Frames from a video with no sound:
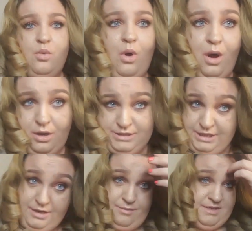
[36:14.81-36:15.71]
What I
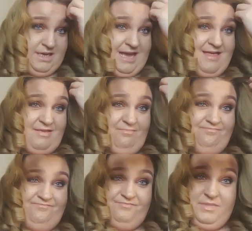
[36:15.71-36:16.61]
do is I get
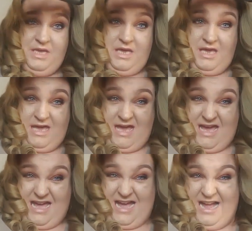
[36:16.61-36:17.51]
them,
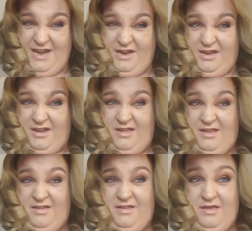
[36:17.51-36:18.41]
and I go
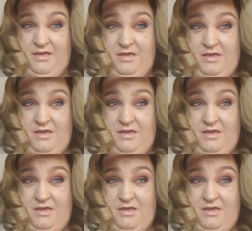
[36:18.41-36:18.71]
like this.